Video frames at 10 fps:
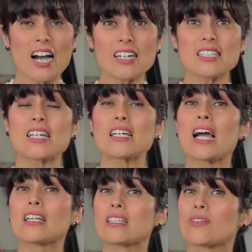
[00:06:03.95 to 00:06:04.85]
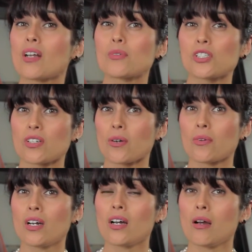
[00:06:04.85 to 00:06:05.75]
I say I leave it up to you.
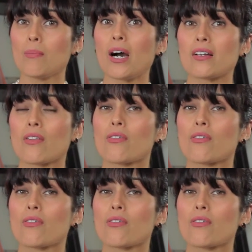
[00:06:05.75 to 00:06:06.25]
But